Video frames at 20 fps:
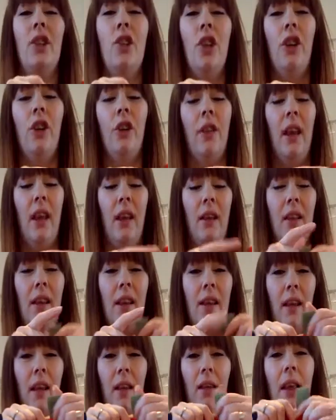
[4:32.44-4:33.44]
as you know,
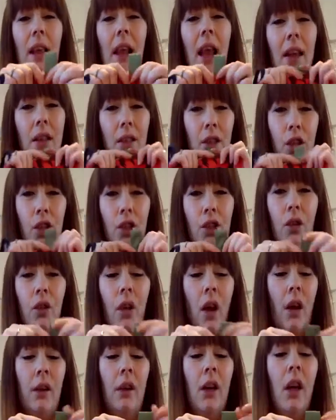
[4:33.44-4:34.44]
they like to
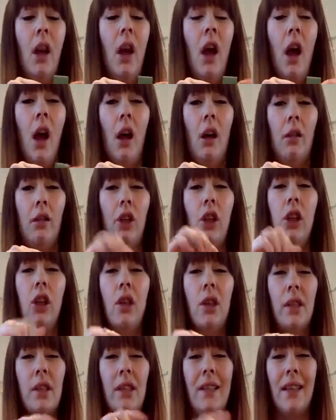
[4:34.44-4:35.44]
suck on
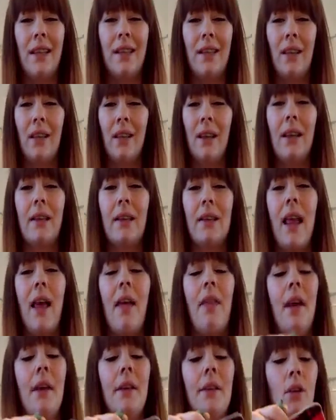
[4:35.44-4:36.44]
clothes tags and things
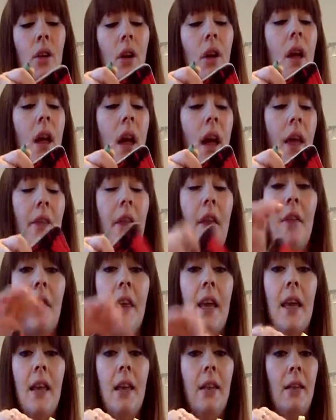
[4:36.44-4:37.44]
like that. So
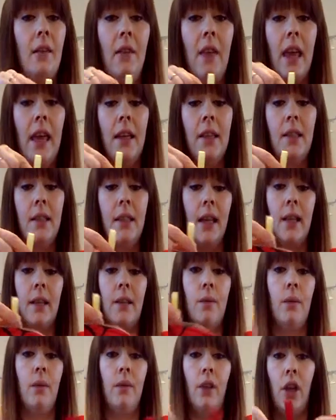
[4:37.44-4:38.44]
these
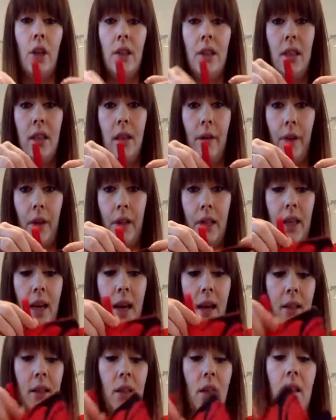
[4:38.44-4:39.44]
things with lots of different
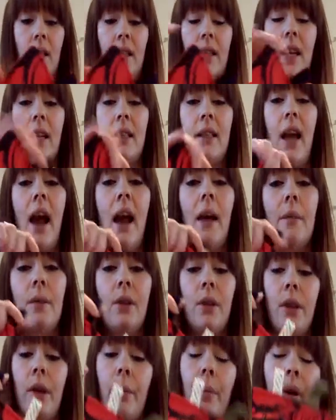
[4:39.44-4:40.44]
tags on the sides are
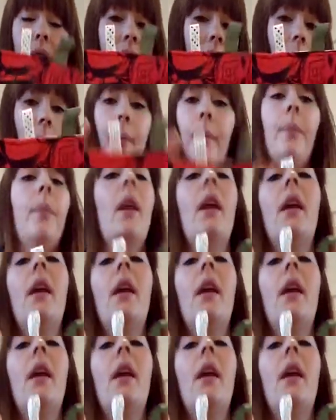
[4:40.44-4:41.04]
absolutely brilliant,